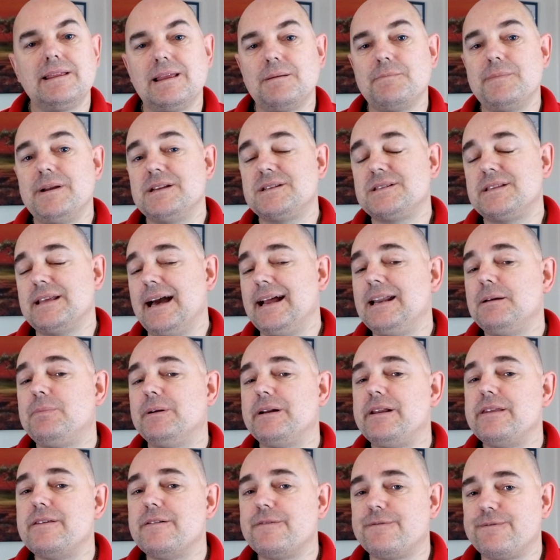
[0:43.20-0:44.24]
That means that
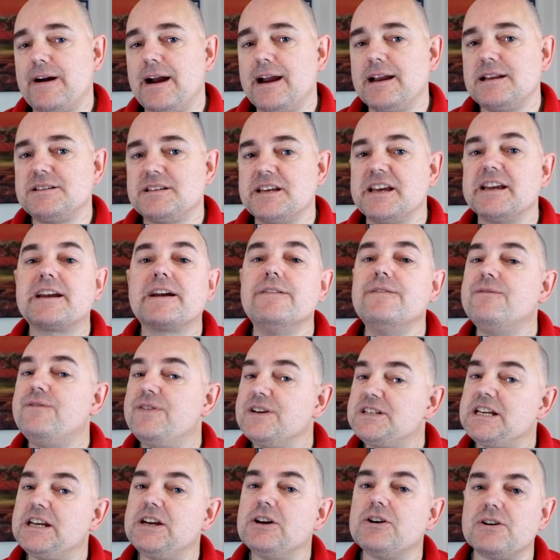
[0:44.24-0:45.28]
anybody that finds it can
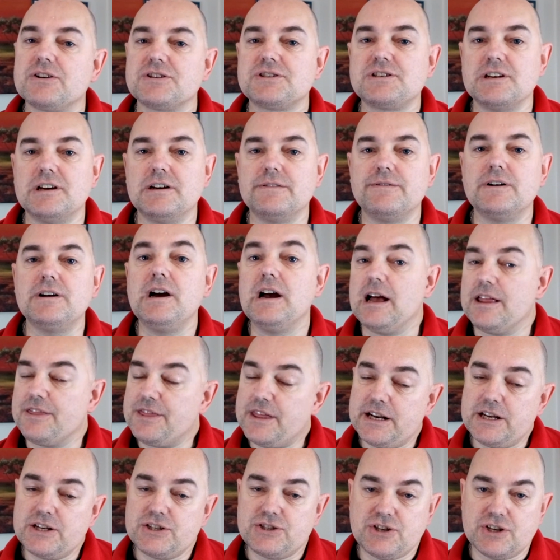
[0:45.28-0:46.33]
visit your server,
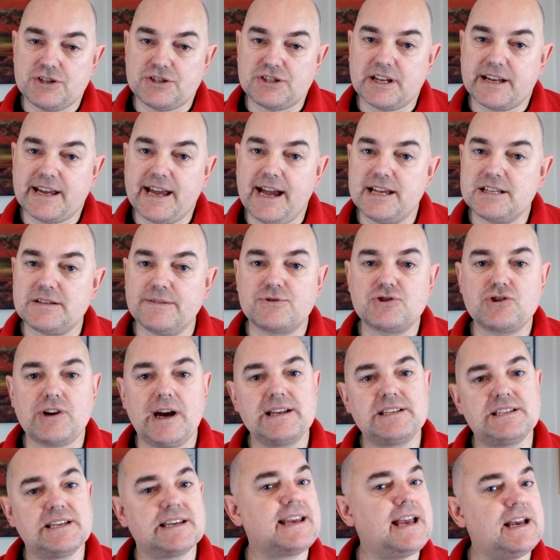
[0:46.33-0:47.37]
then it's just a case of
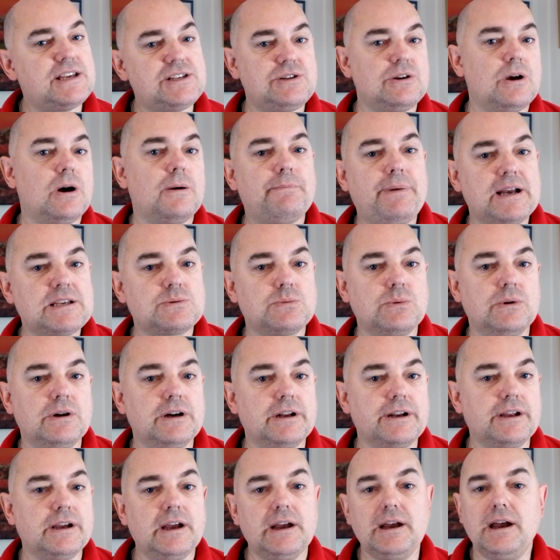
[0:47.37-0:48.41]
trying to guess your
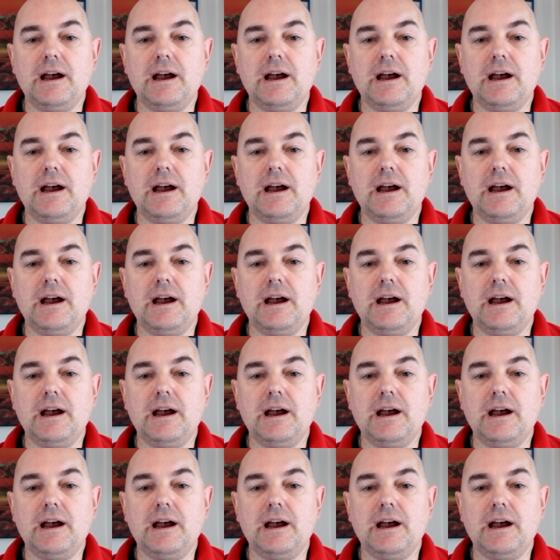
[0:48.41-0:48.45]
password.